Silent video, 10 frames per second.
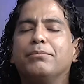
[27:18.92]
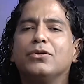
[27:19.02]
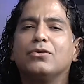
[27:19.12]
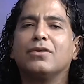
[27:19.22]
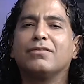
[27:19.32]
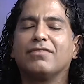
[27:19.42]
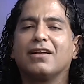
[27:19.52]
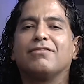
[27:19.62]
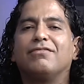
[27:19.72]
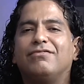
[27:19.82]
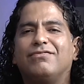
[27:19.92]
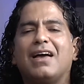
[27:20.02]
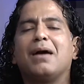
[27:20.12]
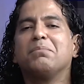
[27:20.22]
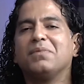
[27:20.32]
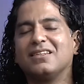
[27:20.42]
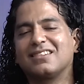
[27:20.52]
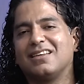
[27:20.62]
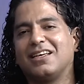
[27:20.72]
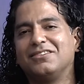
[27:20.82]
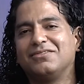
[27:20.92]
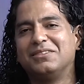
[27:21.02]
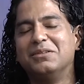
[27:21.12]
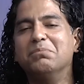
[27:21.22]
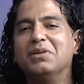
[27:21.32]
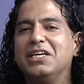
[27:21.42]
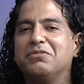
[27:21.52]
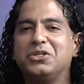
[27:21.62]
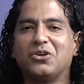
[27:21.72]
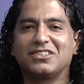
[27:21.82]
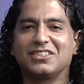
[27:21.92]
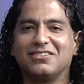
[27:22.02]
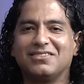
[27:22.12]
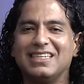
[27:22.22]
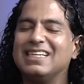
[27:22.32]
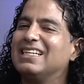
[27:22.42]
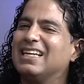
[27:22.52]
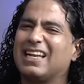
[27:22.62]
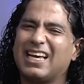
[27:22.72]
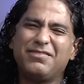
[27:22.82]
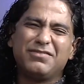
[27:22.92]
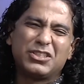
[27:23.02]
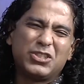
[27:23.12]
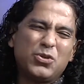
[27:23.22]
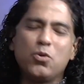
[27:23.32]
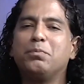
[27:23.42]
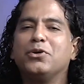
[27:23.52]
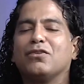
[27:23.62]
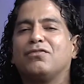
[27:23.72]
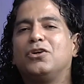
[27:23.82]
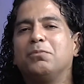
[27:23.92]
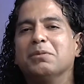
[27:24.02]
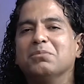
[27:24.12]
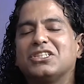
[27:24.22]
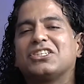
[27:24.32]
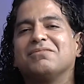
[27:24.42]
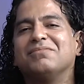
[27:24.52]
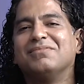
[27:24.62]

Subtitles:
beautiful and fabulous life. Believe in yourself. Life is too beautiful to be missed.